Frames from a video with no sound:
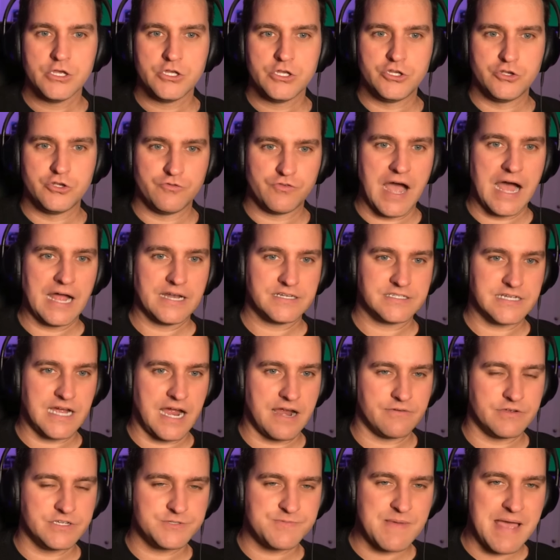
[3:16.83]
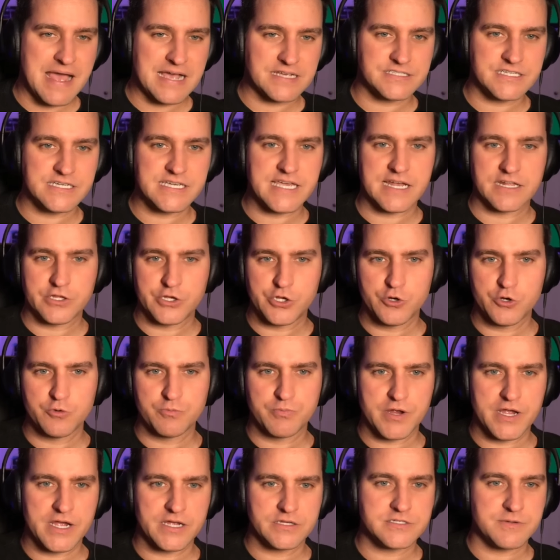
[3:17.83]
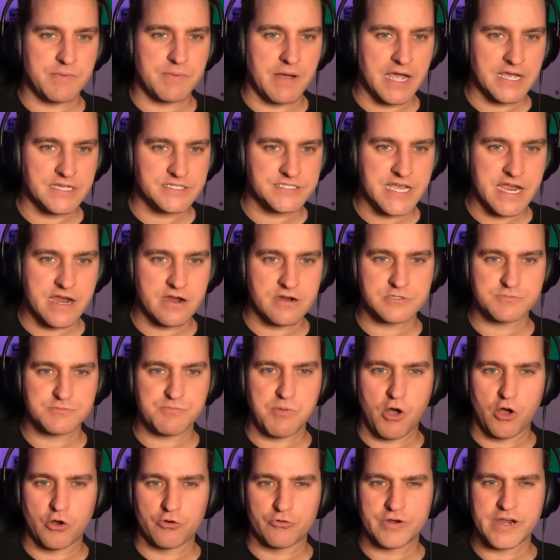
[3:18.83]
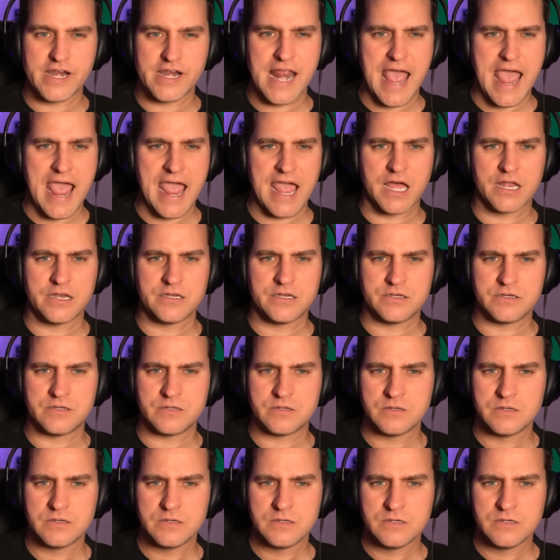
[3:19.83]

You've got Tyrese Maxey, Kelly Oubre, Tobias Harris, Paul Reed, and